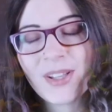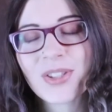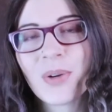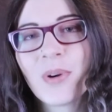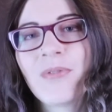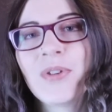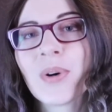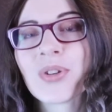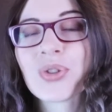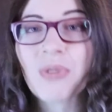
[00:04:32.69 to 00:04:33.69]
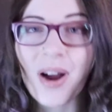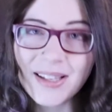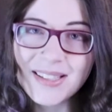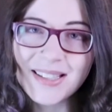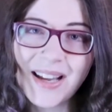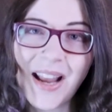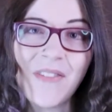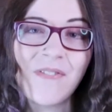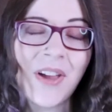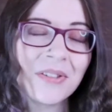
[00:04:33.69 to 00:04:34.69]
So if you are trying to get a
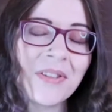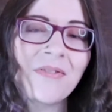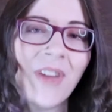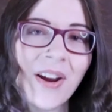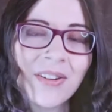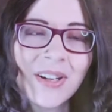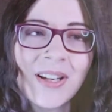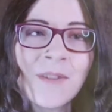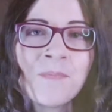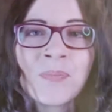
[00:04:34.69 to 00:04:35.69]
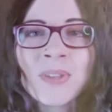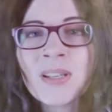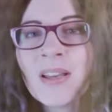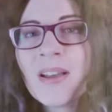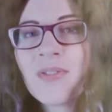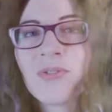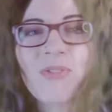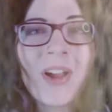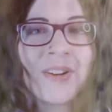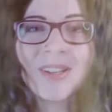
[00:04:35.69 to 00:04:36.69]
very, very,
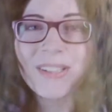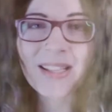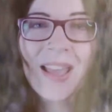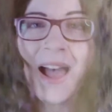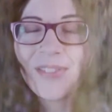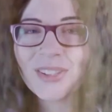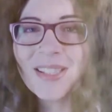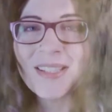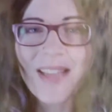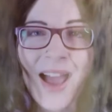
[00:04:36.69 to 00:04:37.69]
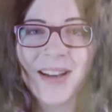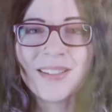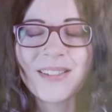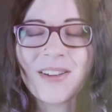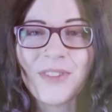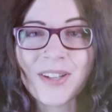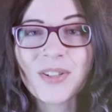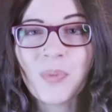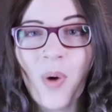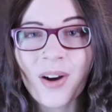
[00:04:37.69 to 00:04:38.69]
very heavily tannin
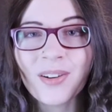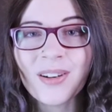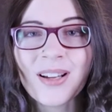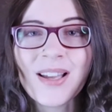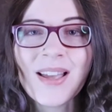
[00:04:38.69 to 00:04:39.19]
affected water,